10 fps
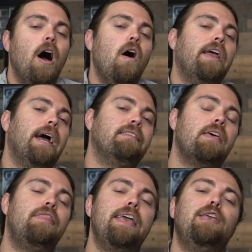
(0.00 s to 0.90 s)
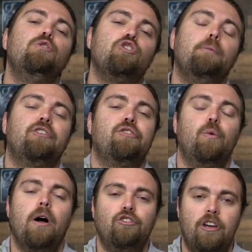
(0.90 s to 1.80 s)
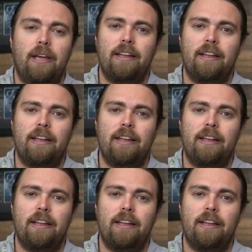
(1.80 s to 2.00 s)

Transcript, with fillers: All right, guys, thank you so much for watching.